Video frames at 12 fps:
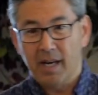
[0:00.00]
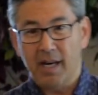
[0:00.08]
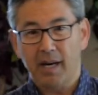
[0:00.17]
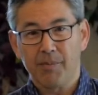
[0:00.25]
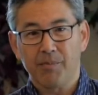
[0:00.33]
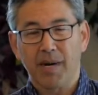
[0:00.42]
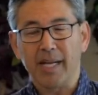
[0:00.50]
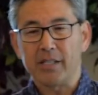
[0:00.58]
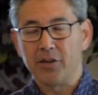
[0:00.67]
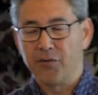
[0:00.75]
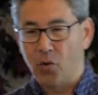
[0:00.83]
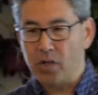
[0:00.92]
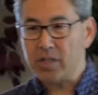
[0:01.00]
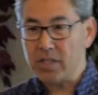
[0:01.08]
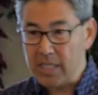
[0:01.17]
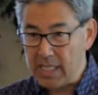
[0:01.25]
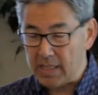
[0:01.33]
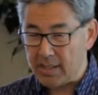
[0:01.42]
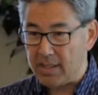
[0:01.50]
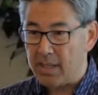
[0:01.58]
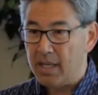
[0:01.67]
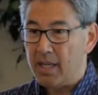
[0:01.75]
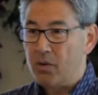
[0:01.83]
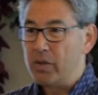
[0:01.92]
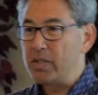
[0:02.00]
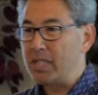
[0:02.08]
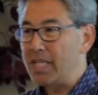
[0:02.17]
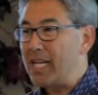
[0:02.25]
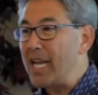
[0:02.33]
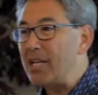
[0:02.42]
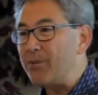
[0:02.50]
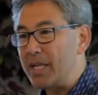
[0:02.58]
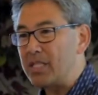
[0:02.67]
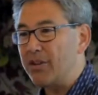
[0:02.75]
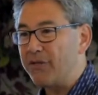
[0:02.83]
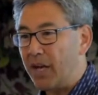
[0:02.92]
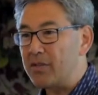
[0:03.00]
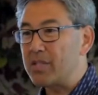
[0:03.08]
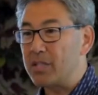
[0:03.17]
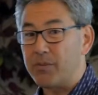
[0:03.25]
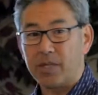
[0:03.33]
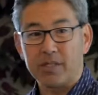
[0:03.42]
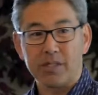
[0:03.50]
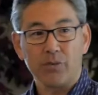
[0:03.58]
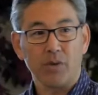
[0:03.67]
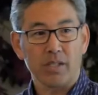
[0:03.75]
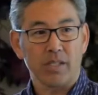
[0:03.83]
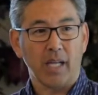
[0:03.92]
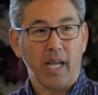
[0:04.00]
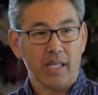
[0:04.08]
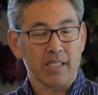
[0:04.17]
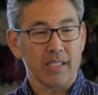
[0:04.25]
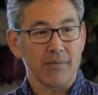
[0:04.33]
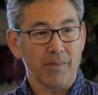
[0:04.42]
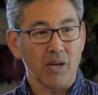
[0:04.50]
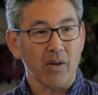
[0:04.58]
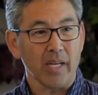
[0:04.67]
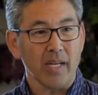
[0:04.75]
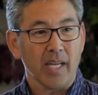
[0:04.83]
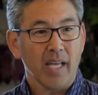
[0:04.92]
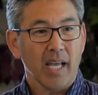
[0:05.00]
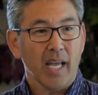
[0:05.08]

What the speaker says: My divorced niece recently came to me, and she found someone she wants to actually marry,